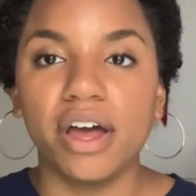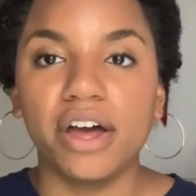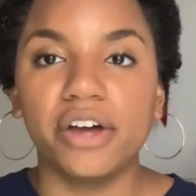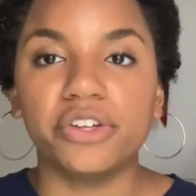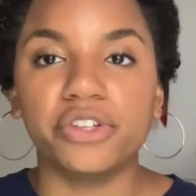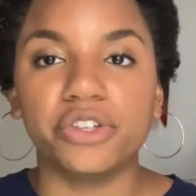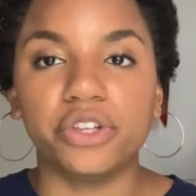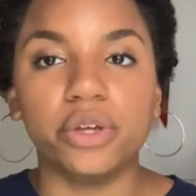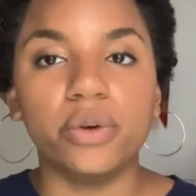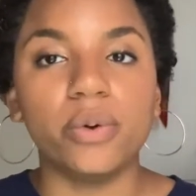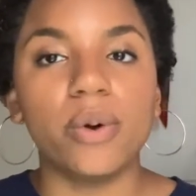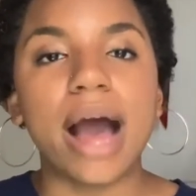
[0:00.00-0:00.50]

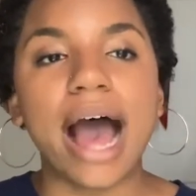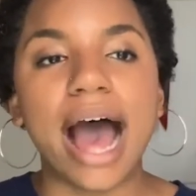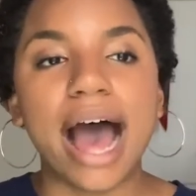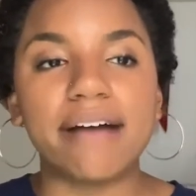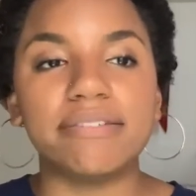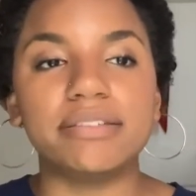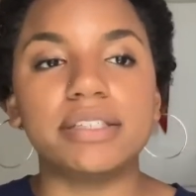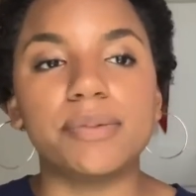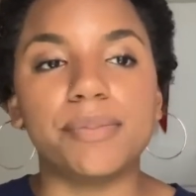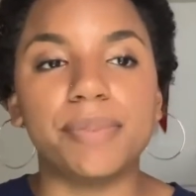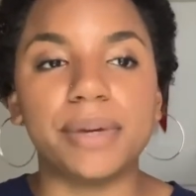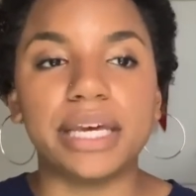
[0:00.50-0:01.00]
You
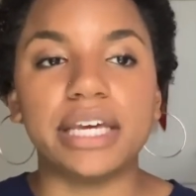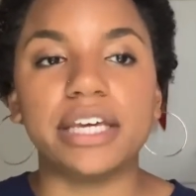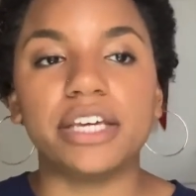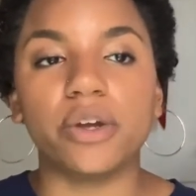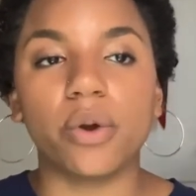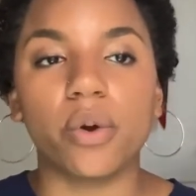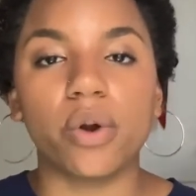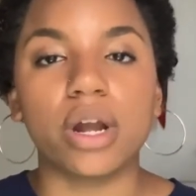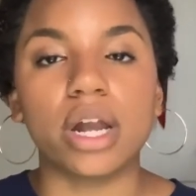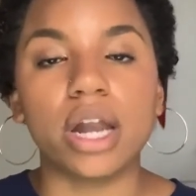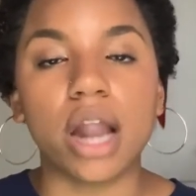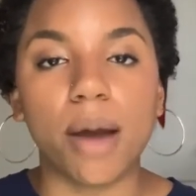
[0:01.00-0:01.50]
have to be
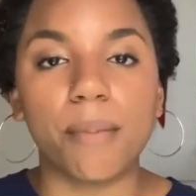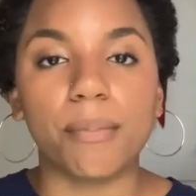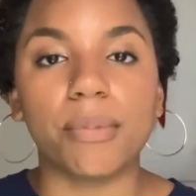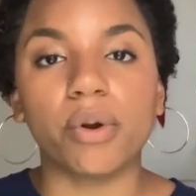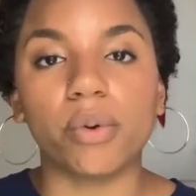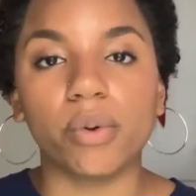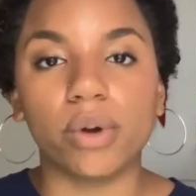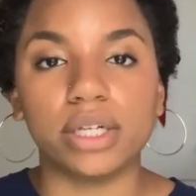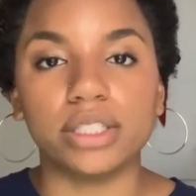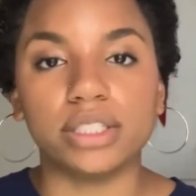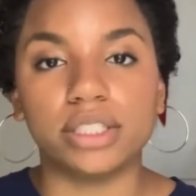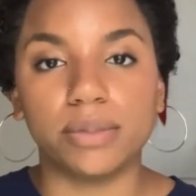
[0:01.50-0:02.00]
your number
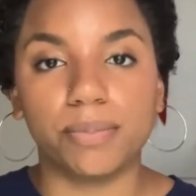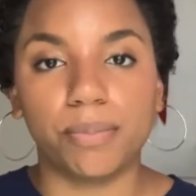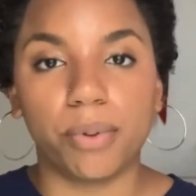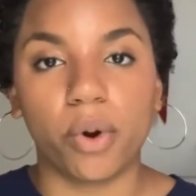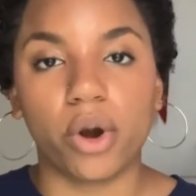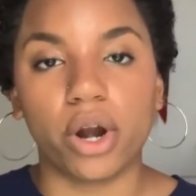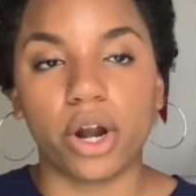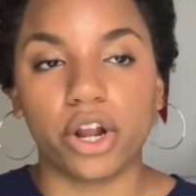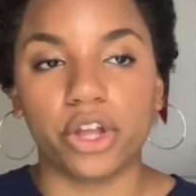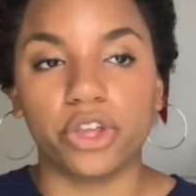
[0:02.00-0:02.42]
one supporter.